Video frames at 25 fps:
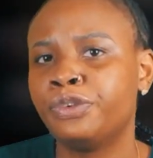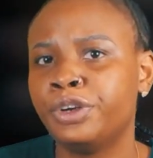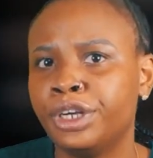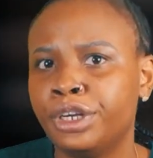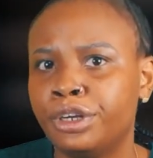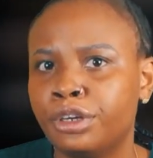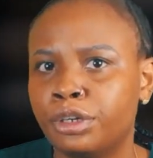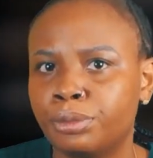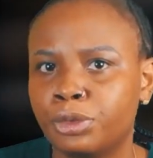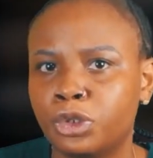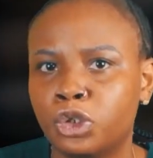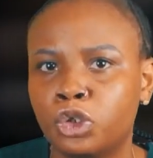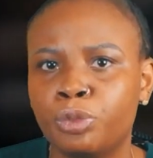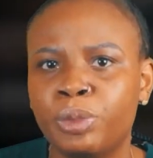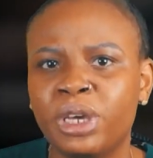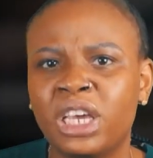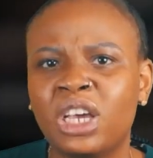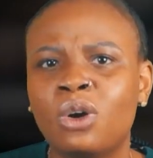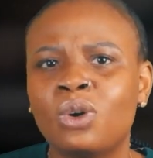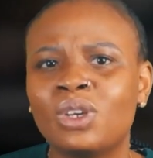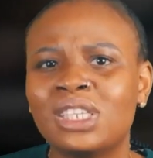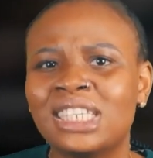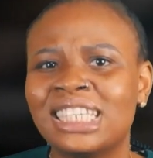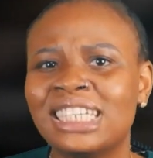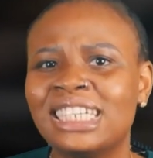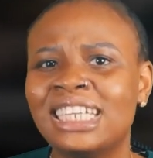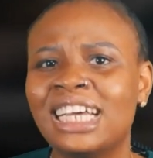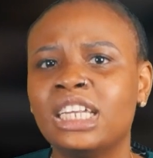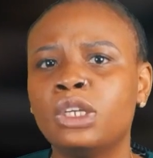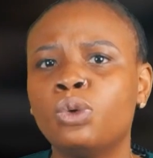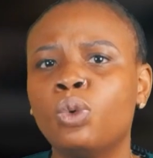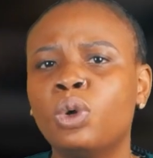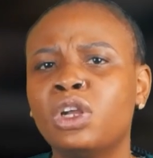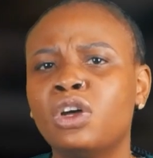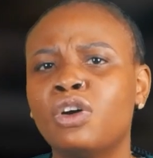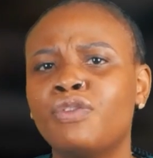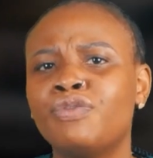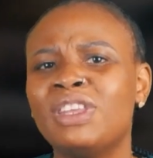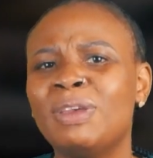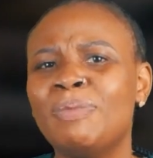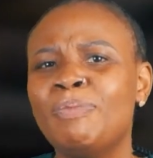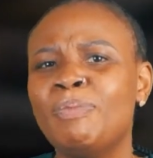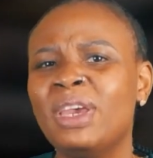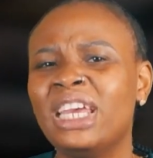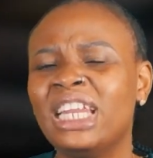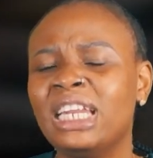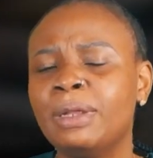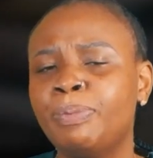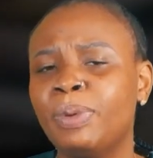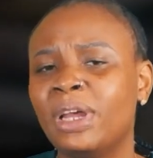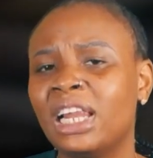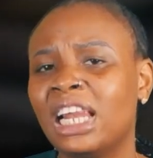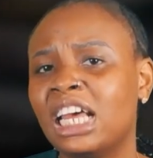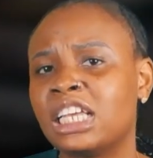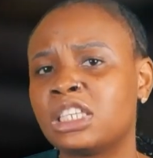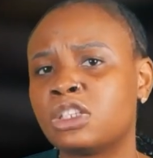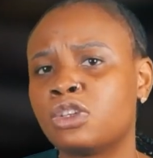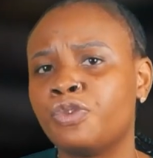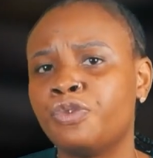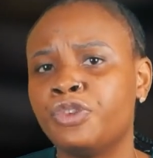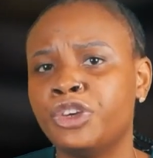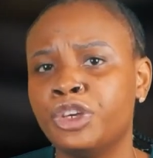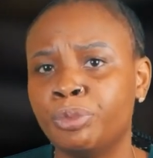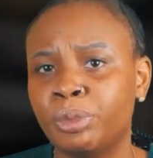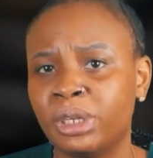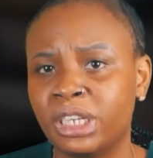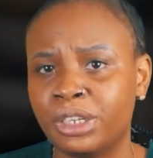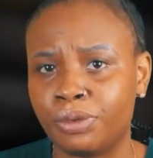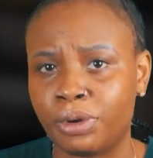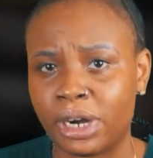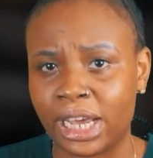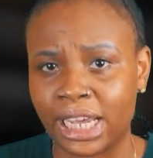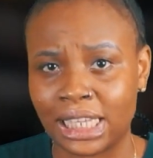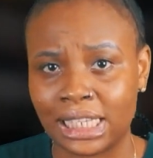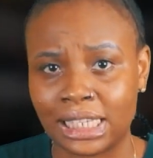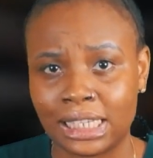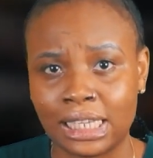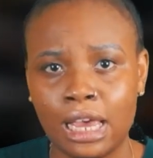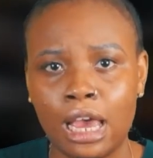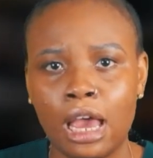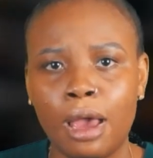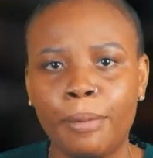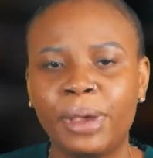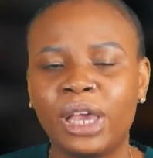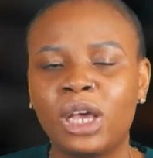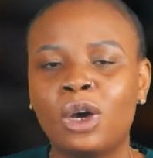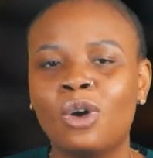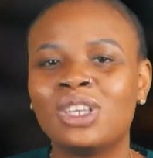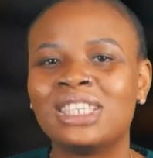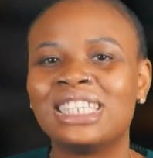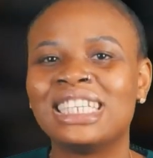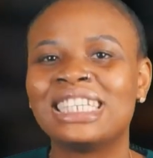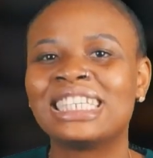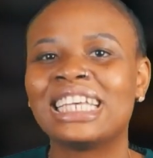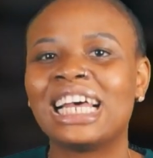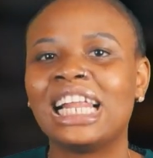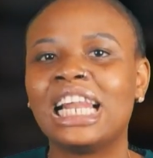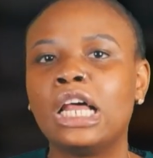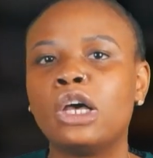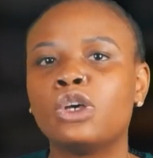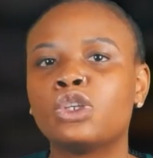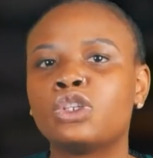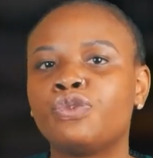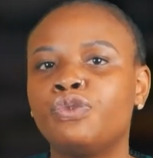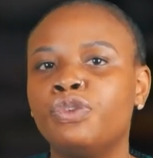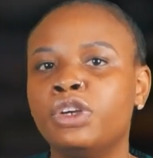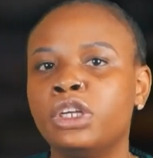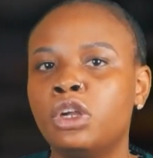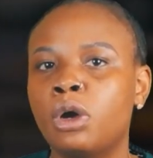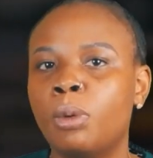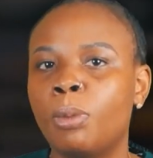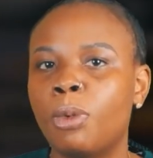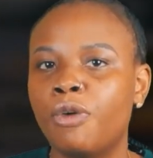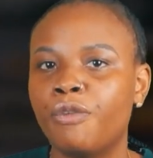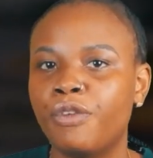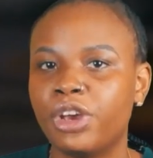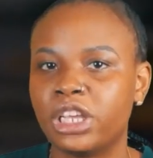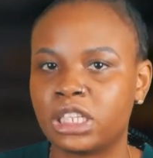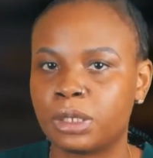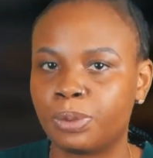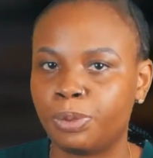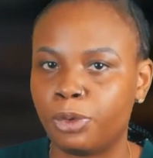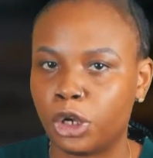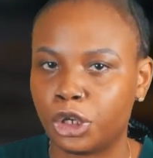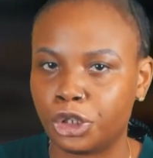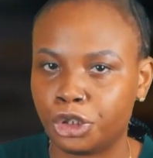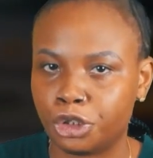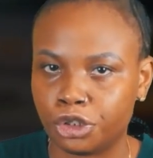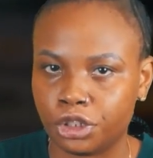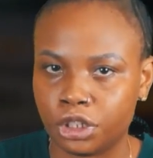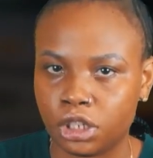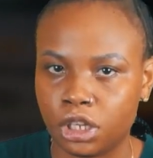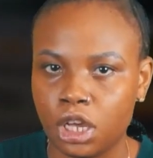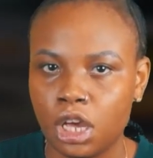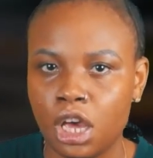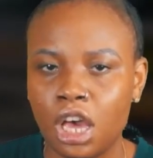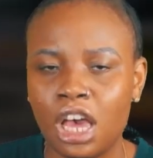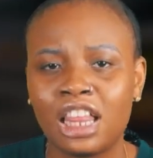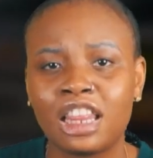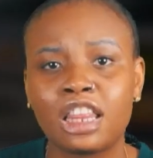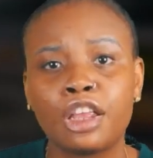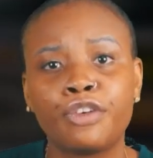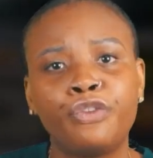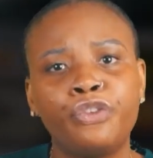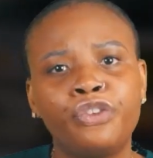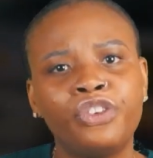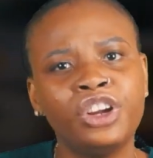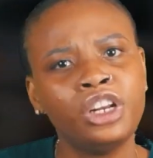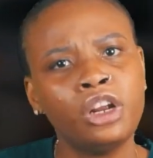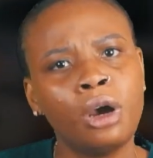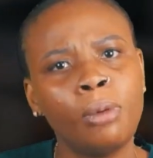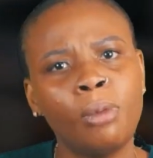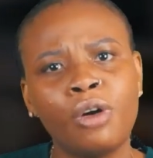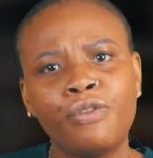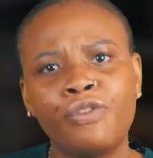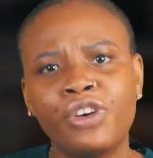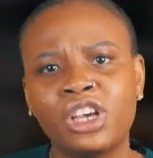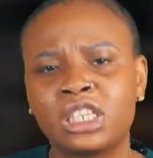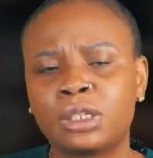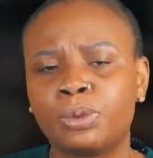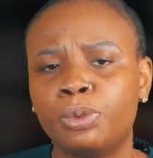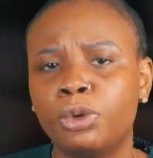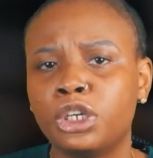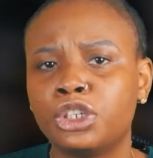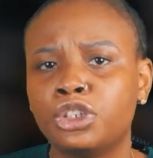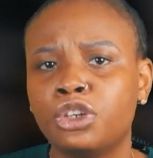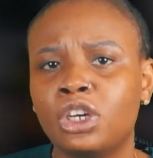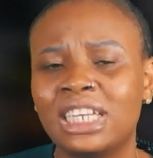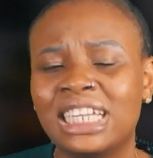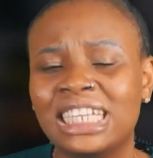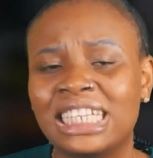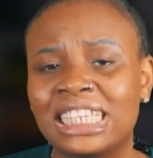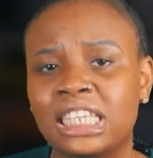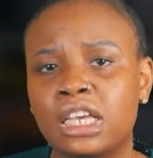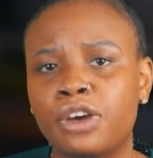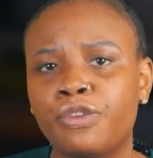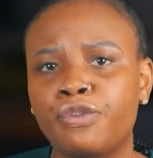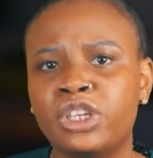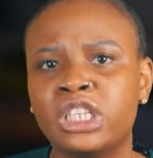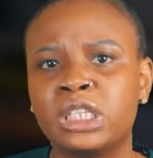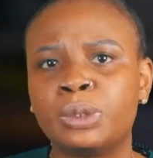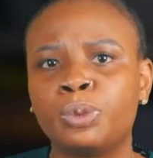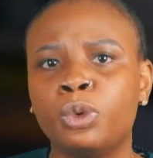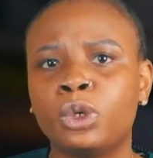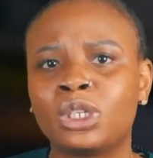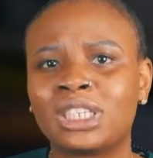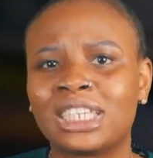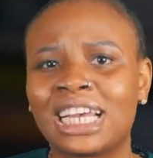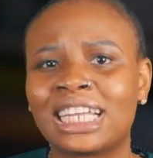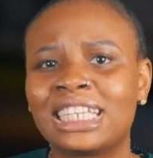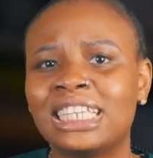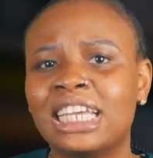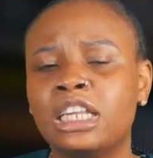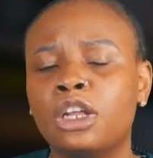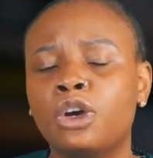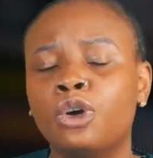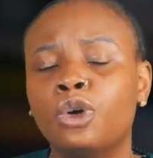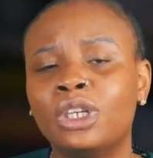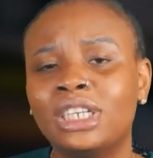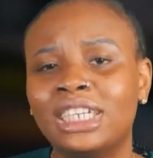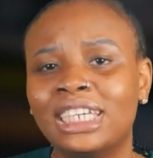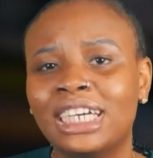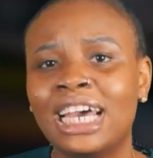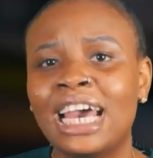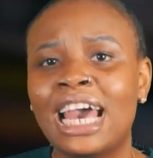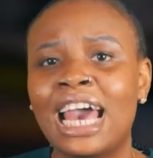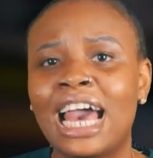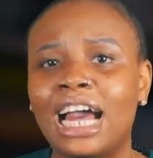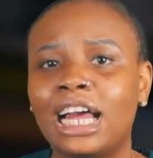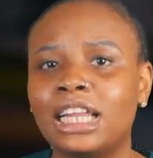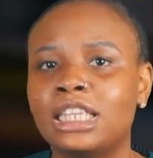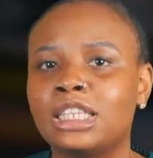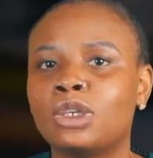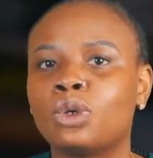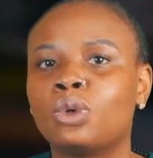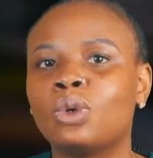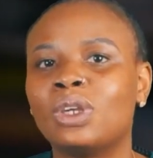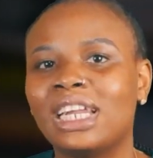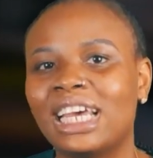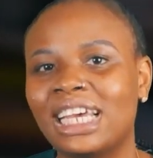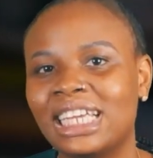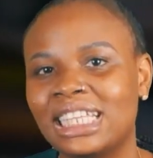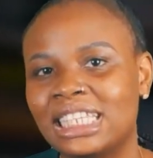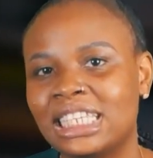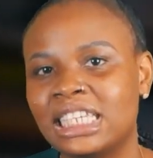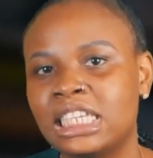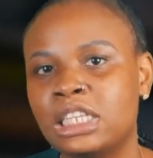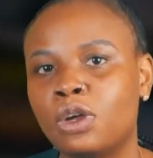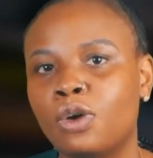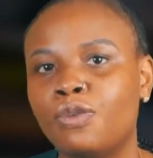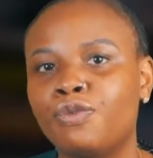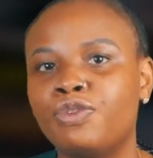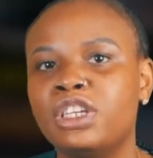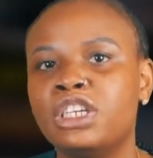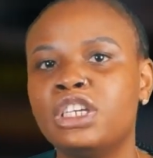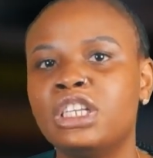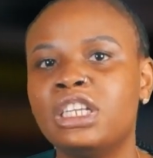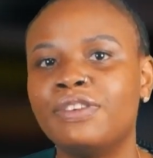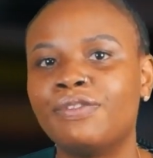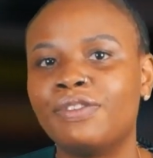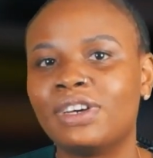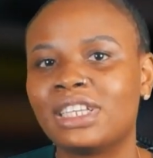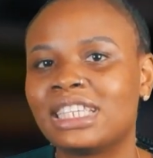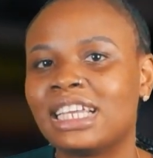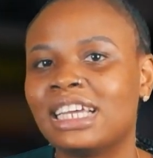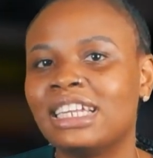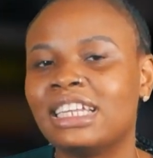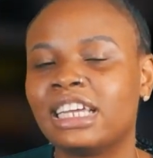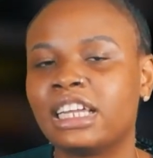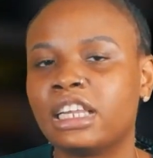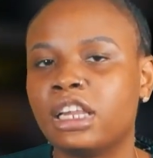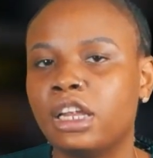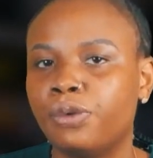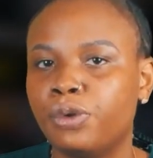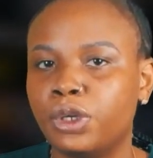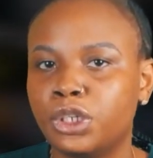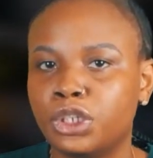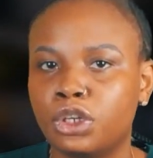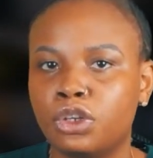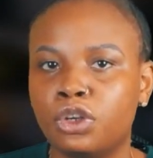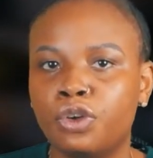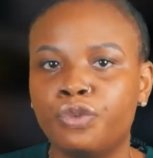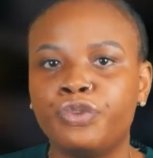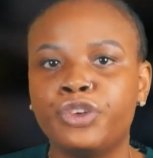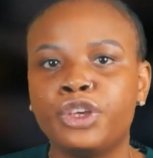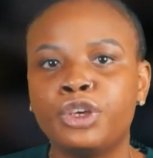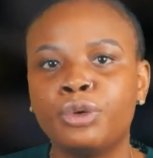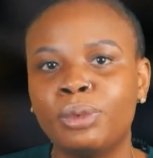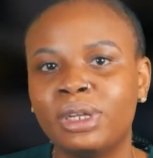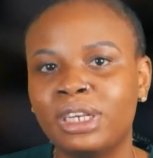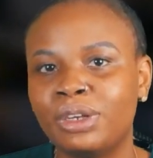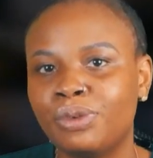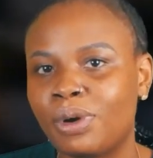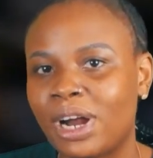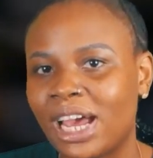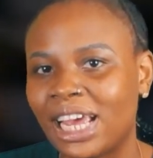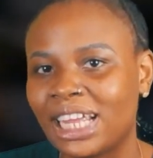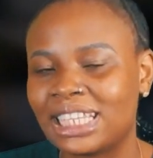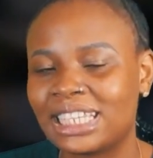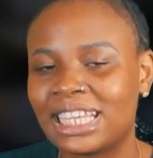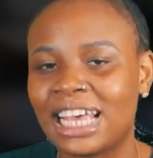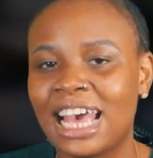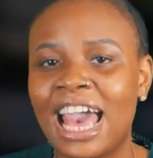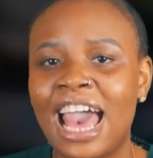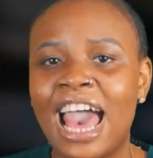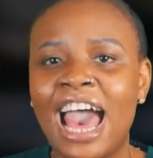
freedom should be considered one of the main pillars of human rights because it allows freedom of expression. The freedom of expression itself is protected under Article 19 of the Universal Declaration of Human Rights